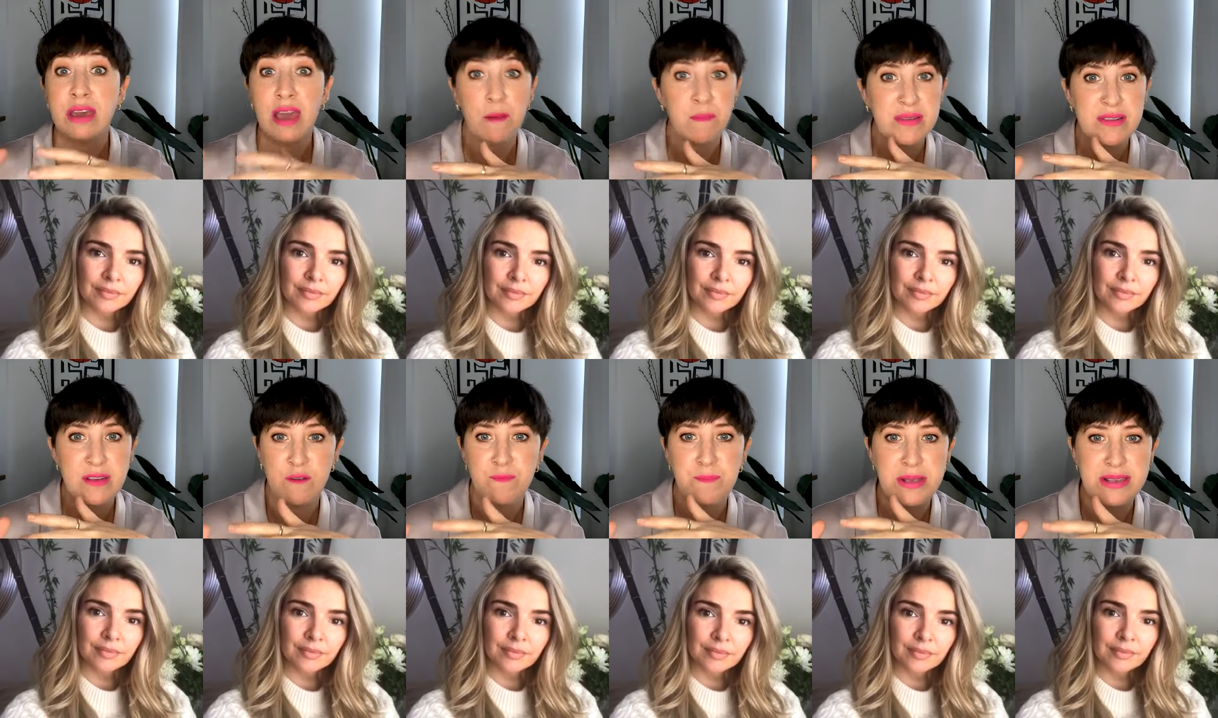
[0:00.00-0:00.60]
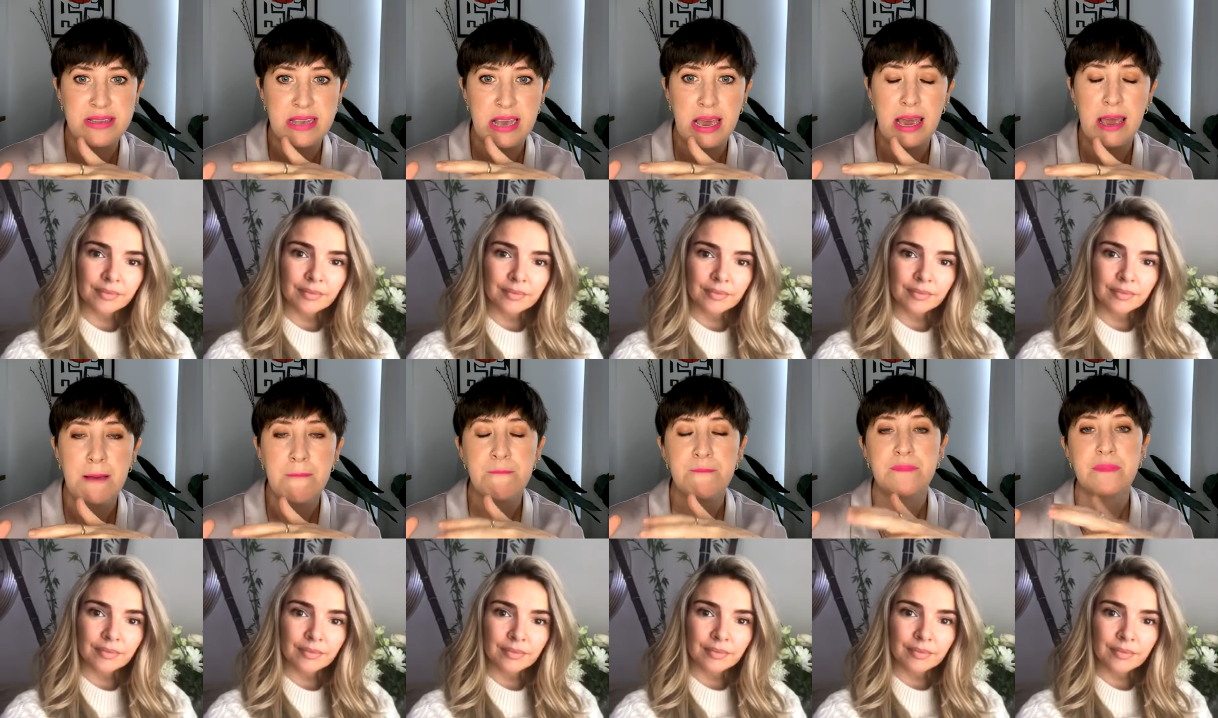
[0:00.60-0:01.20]
Speaker 1: yourself busy,
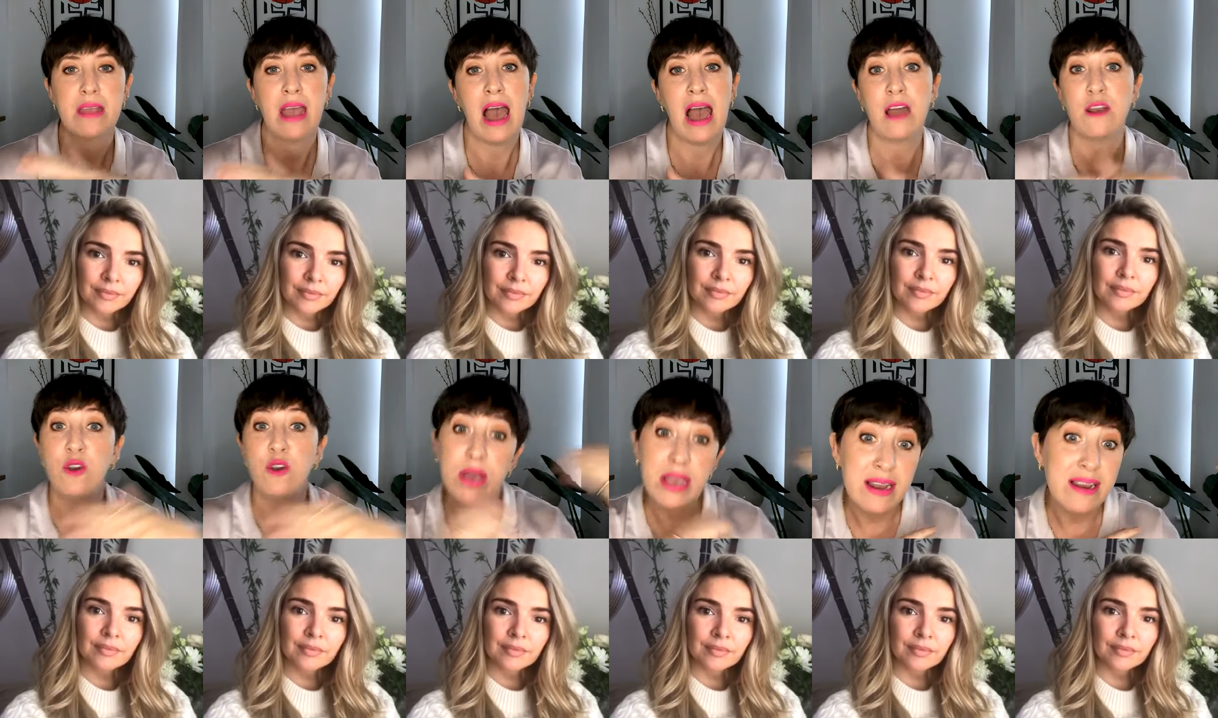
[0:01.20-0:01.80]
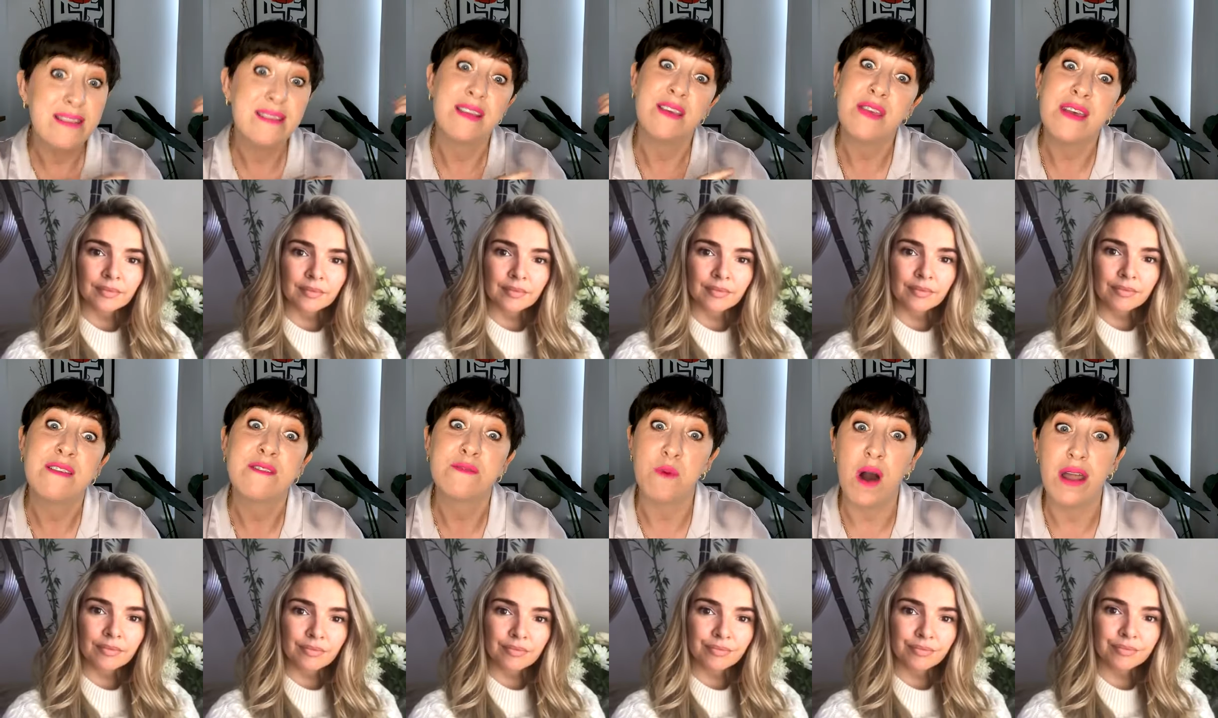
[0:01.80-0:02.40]
and looking into mm. this
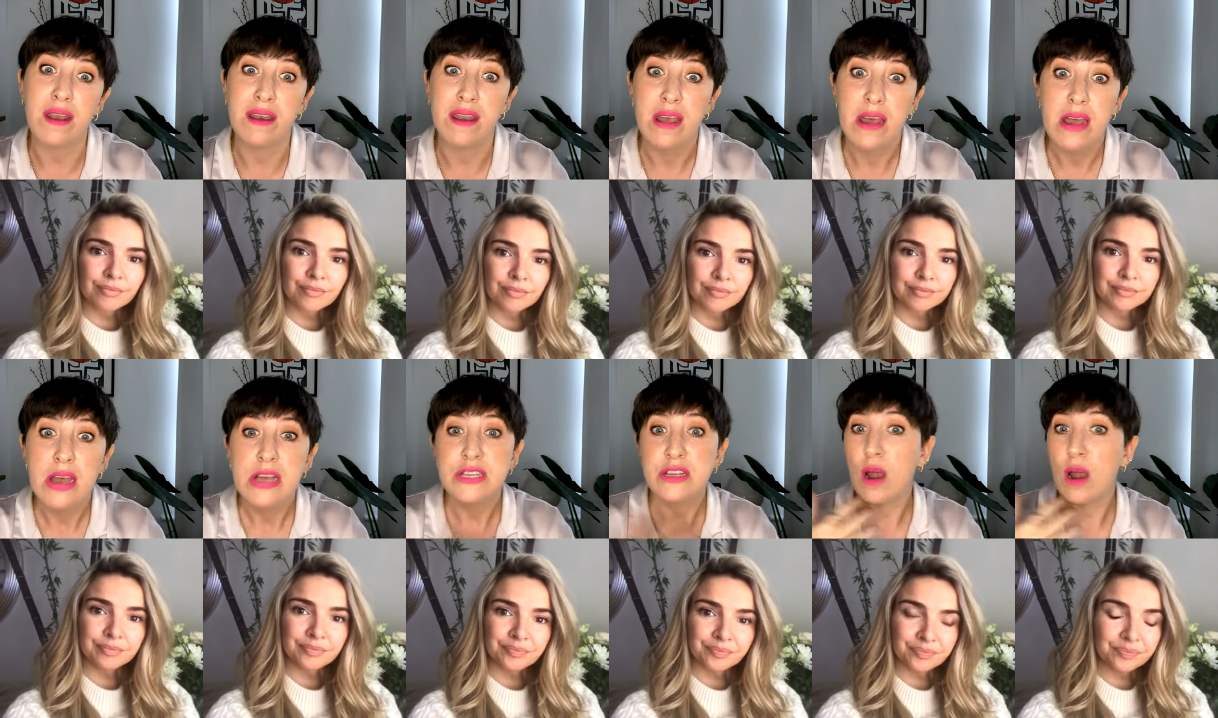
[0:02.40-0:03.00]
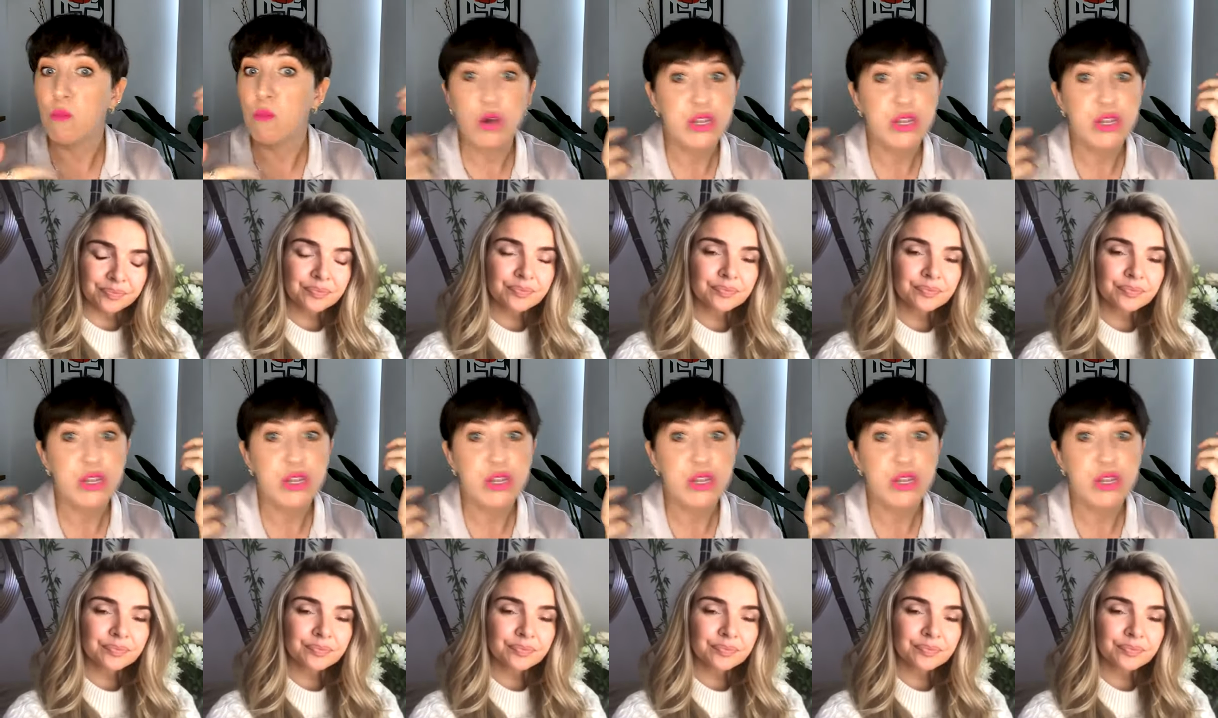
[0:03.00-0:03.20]
one. So, like, what's